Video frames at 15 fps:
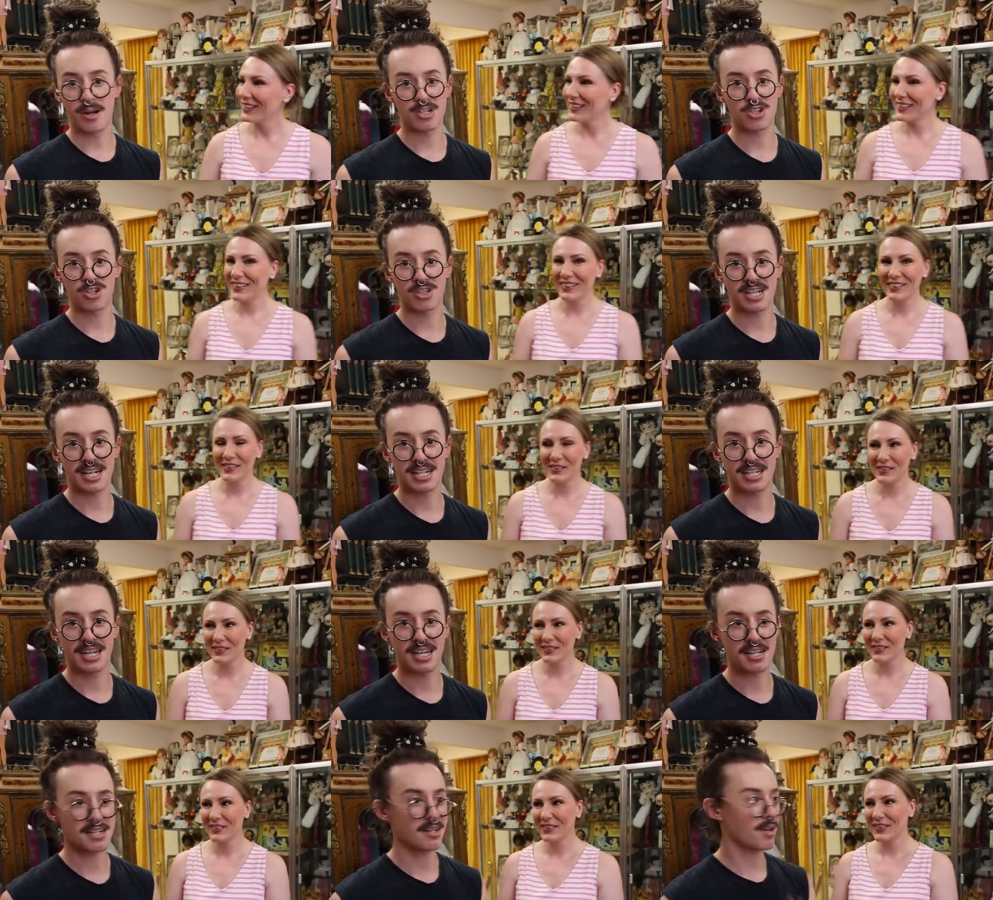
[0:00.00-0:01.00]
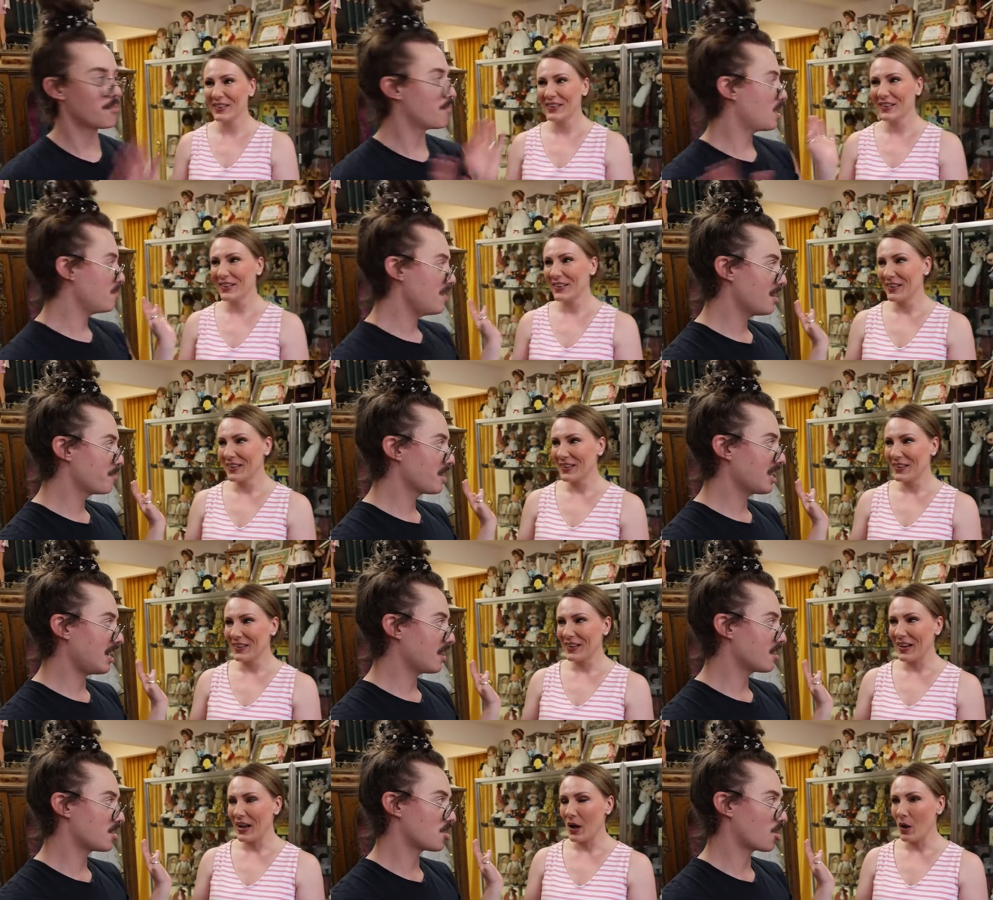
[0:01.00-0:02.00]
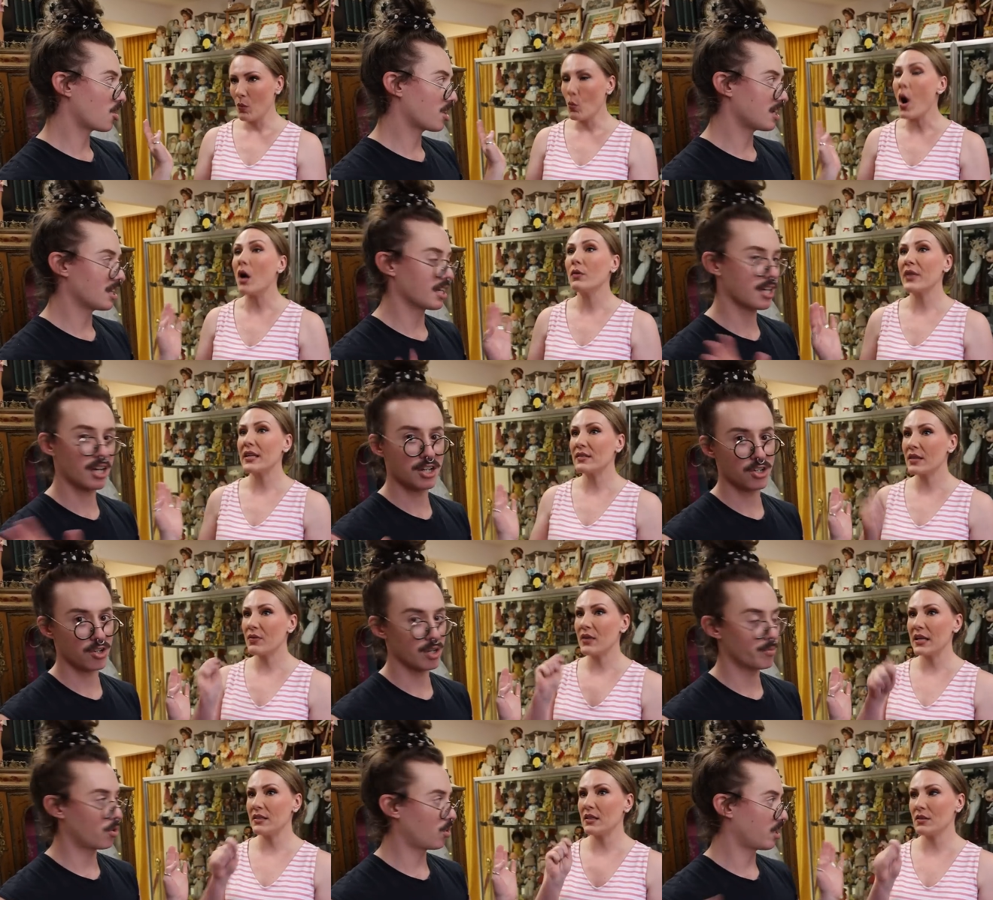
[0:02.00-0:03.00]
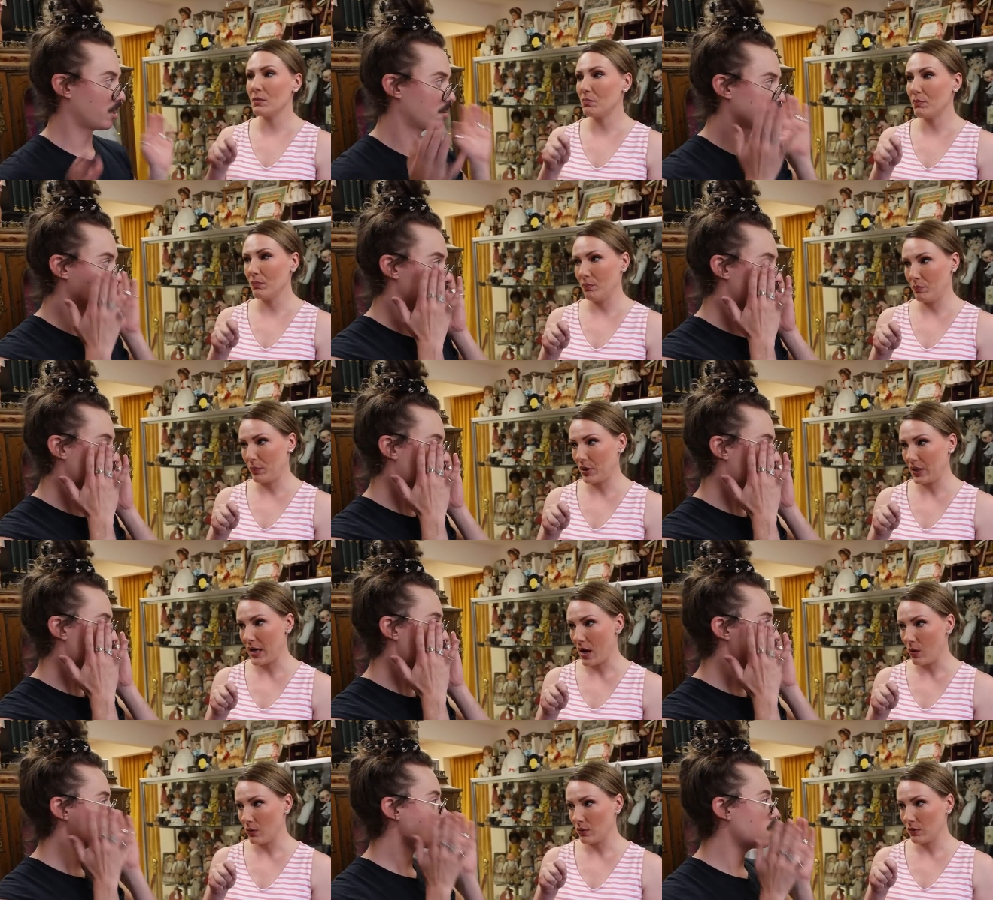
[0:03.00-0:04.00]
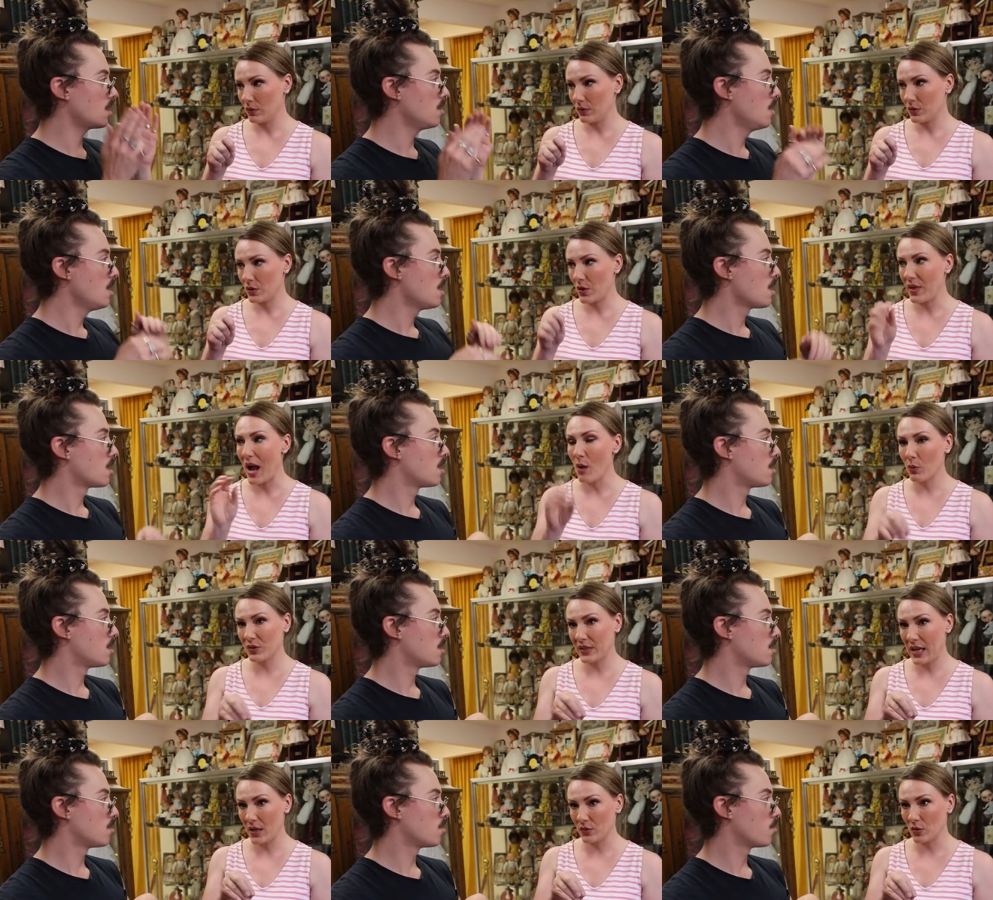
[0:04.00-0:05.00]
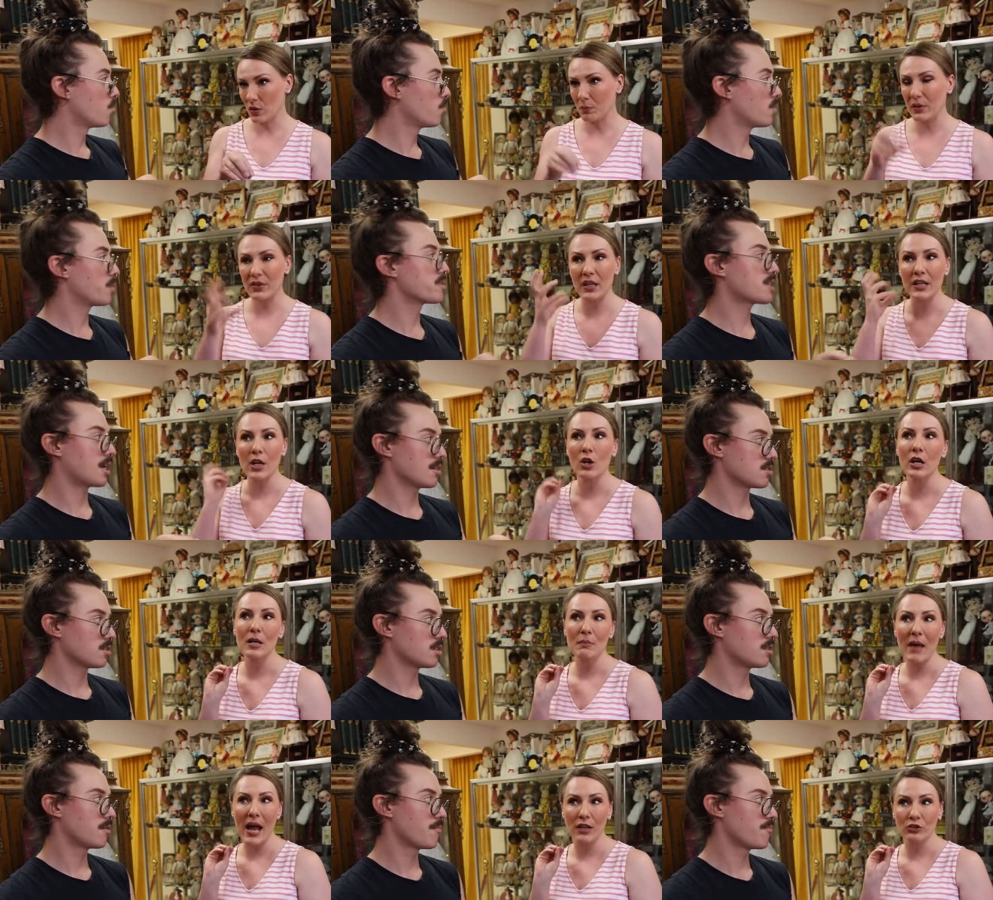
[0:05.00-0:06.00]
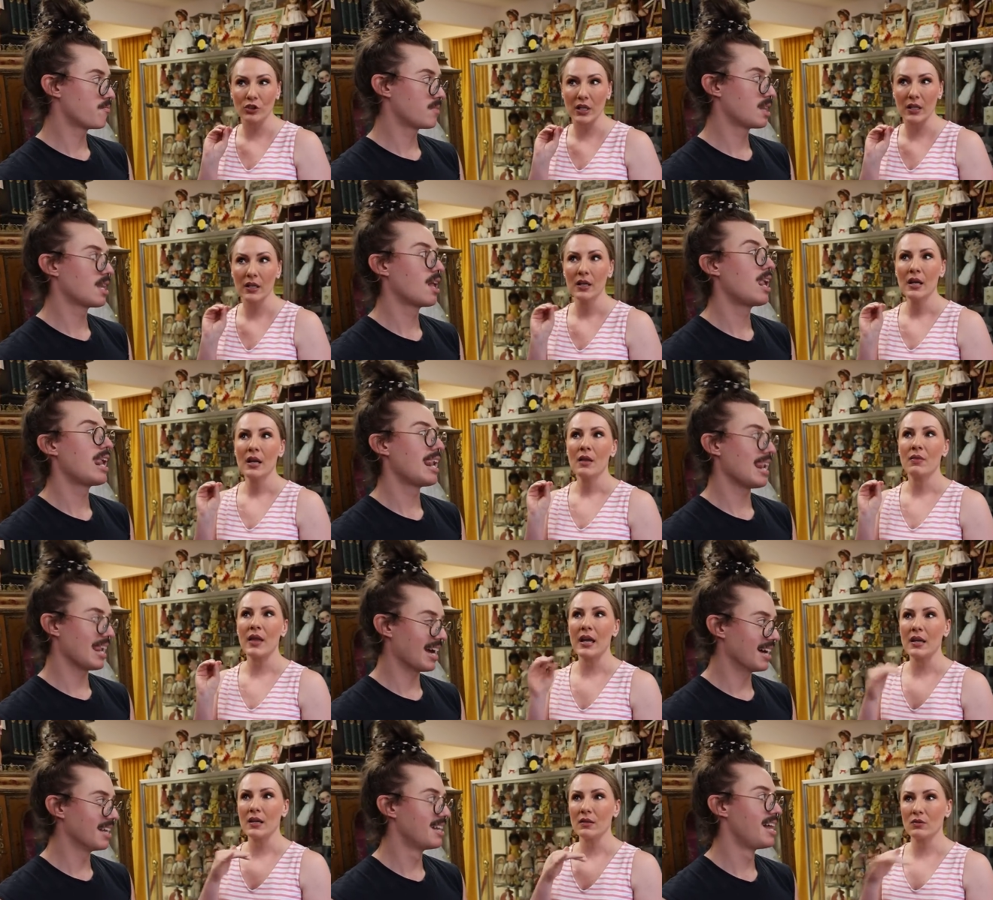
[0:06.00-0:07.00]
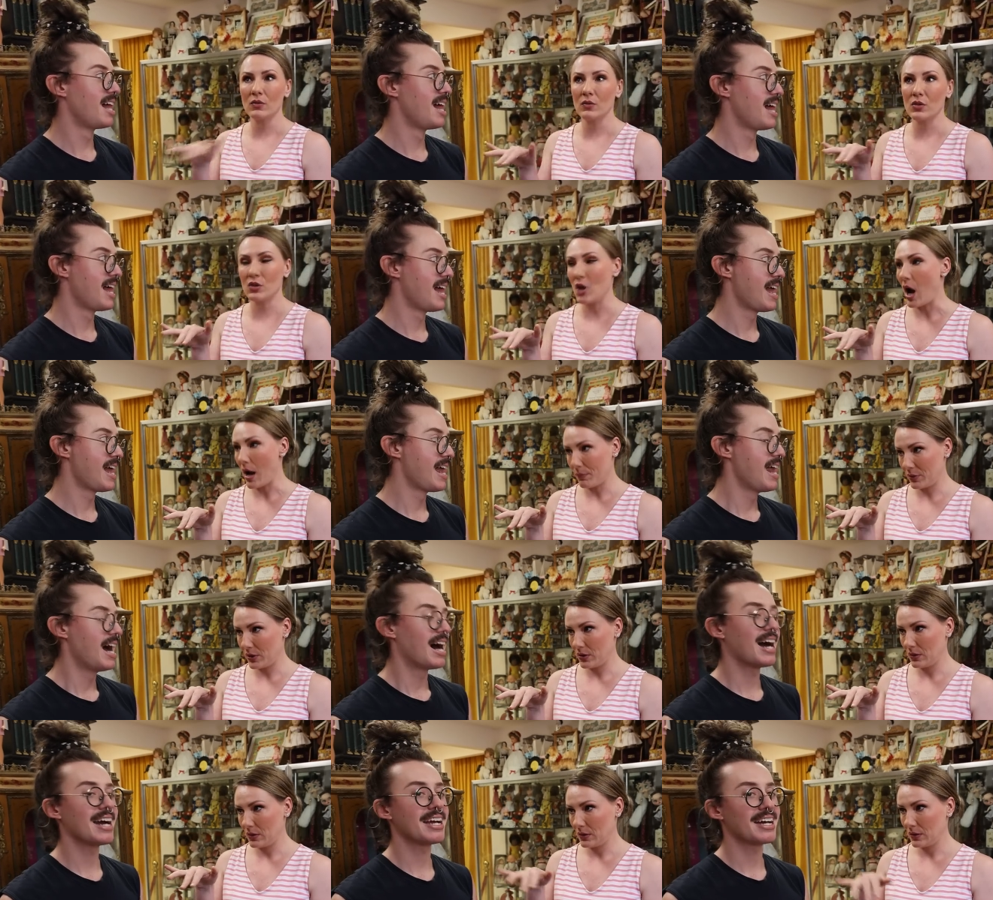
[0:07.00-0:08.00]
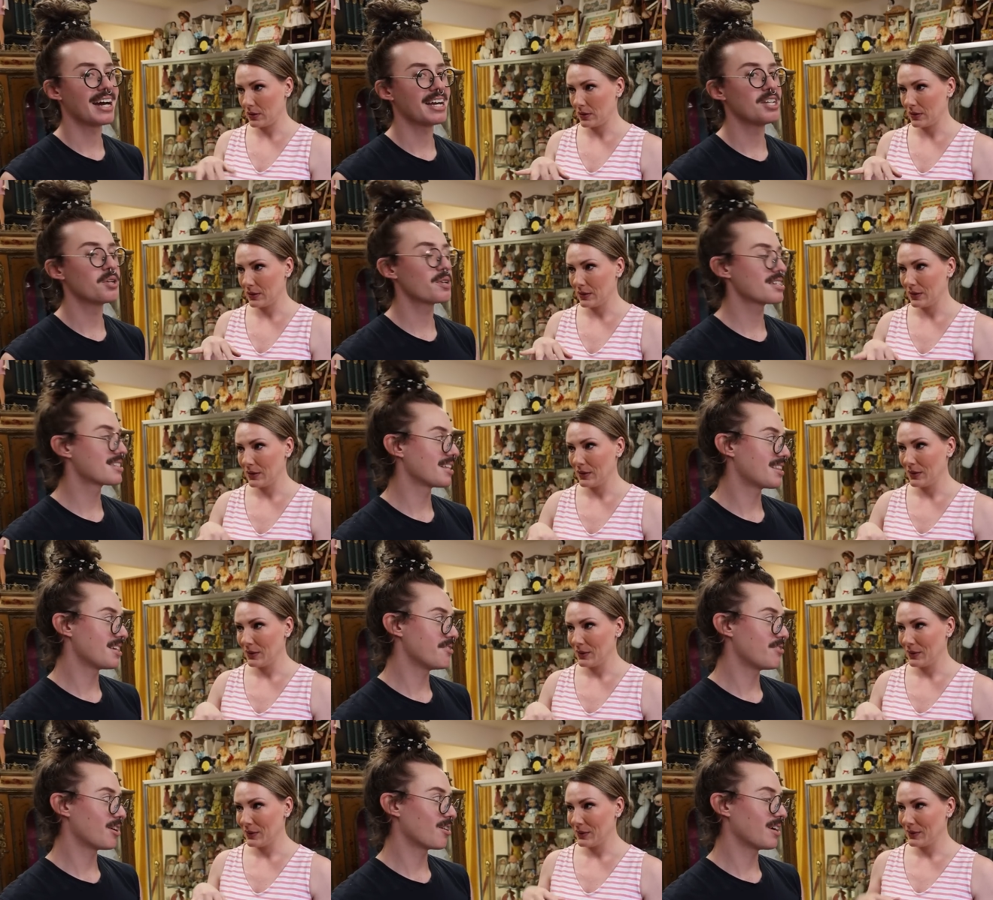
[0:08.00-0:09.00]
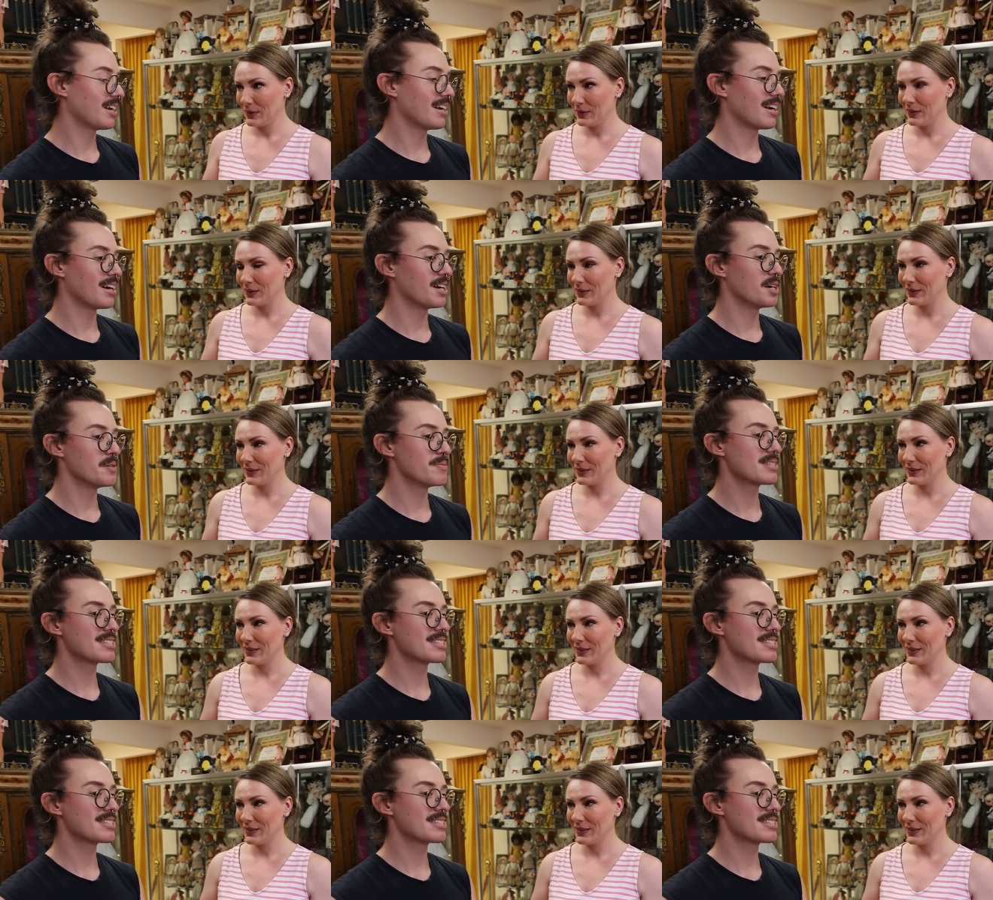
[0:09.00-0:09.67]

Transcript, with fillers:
Speaker 1: about Sugar Daddy Ken. Maybe I'm like in the dark. Well, and, like, they said they didn't put it
Speaker 2: out. So that was canceled. But that then Earring Magic, they yeah.
Speaker 1: stopped. I, I noticed that they very uh,